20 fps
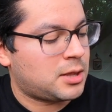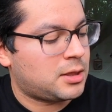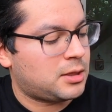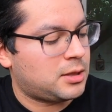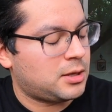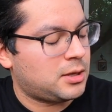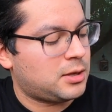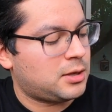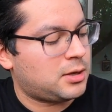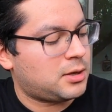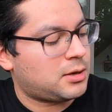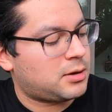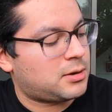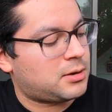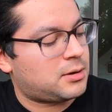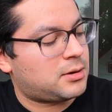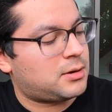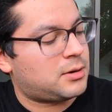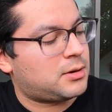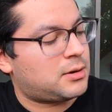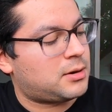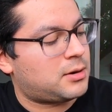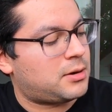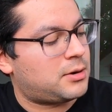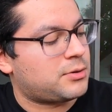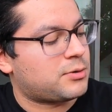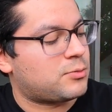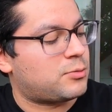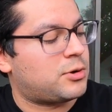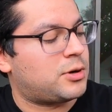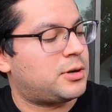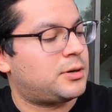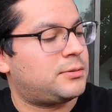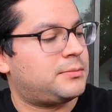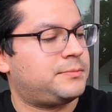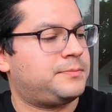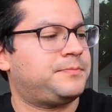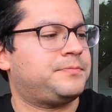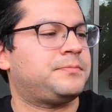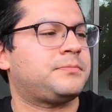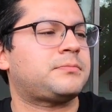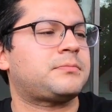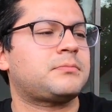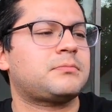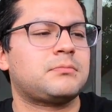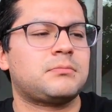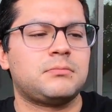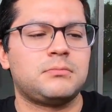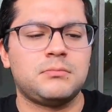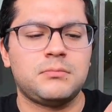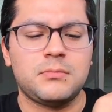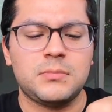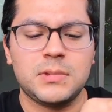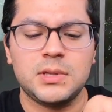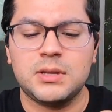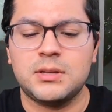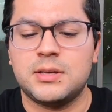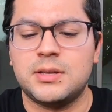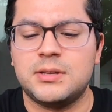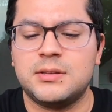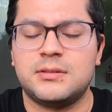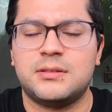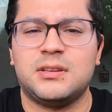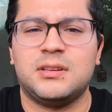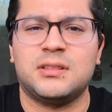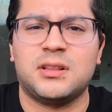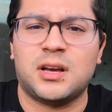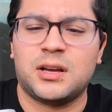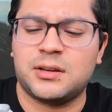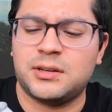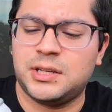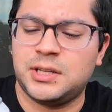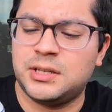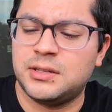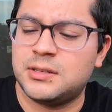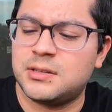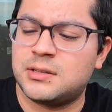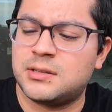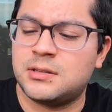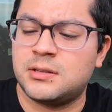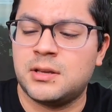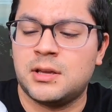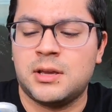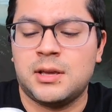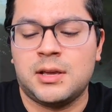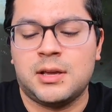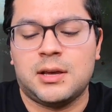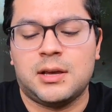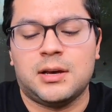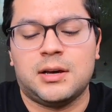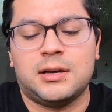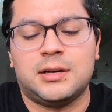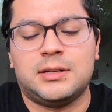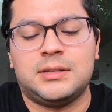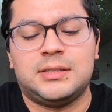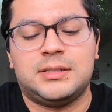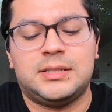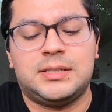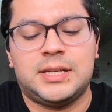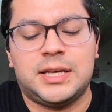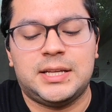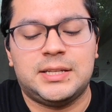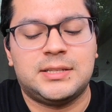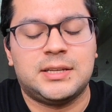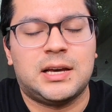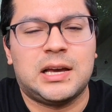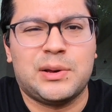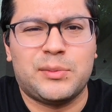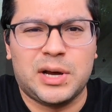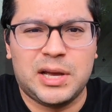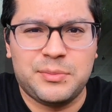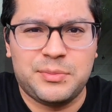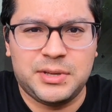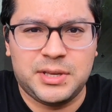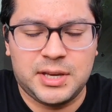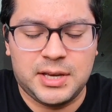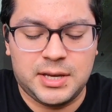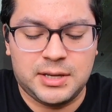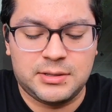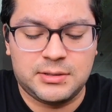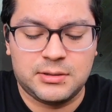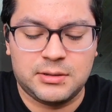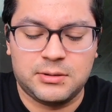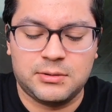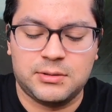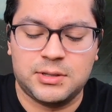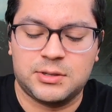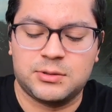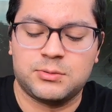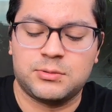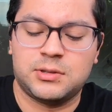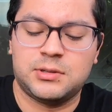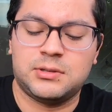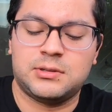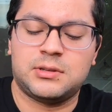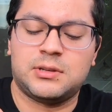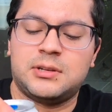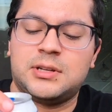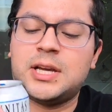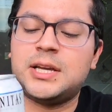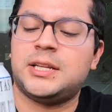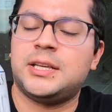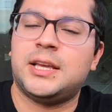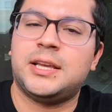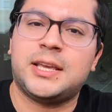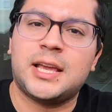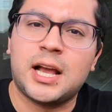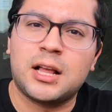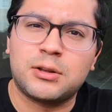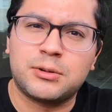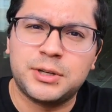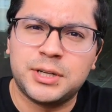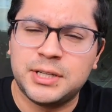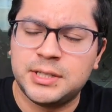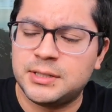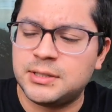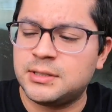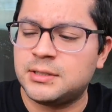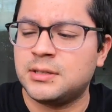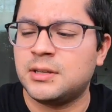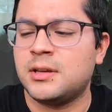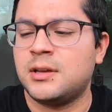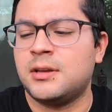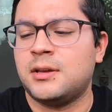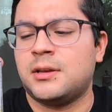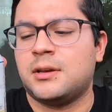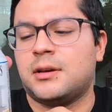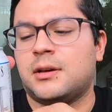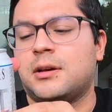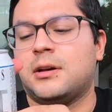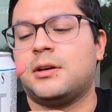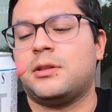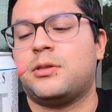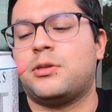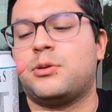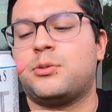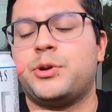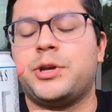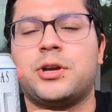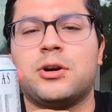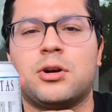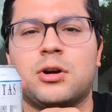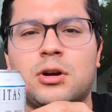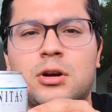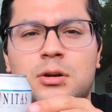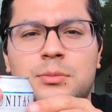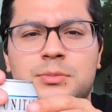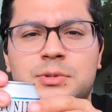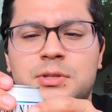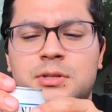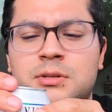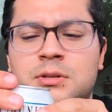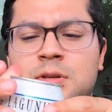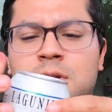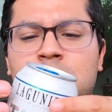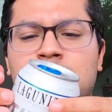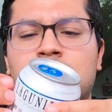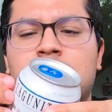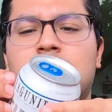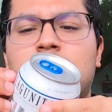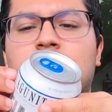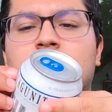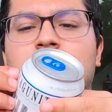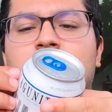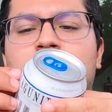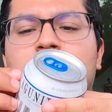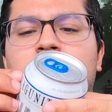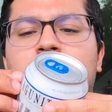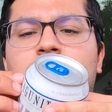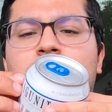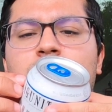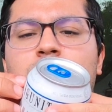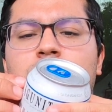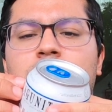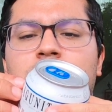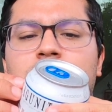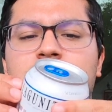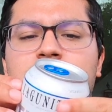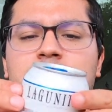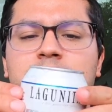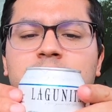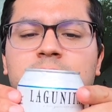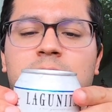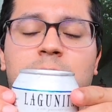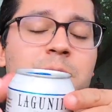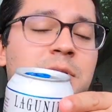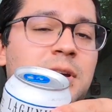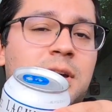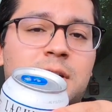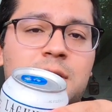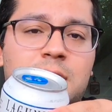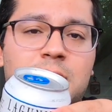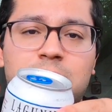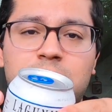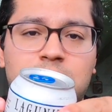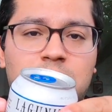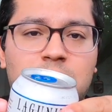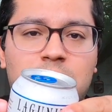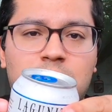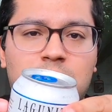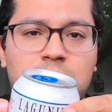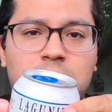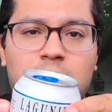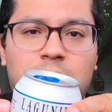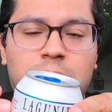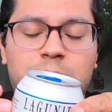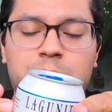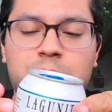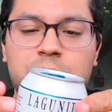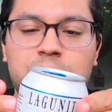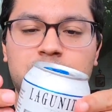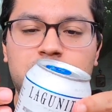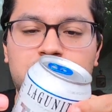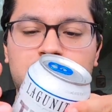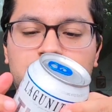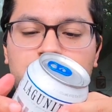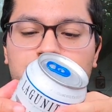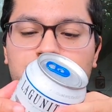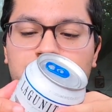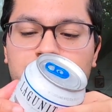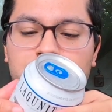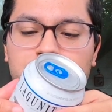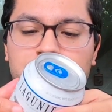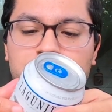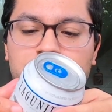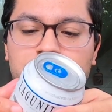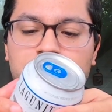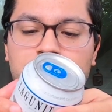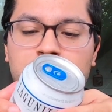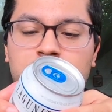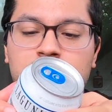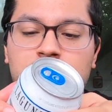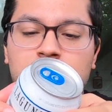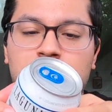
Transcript: The other one is the Lagunitas Daytime IPA. So this one's 98 calories, 3 carbs, and we're gonna see. I mean, I love Lagunitas beers, and